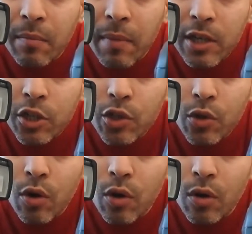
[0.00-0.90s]
make
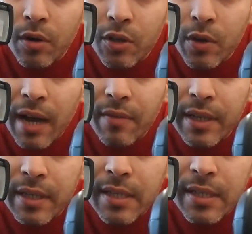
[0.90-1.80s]
sure you have
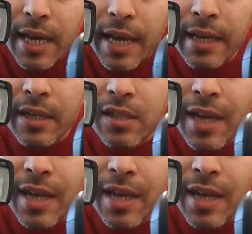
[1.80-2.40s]
it set to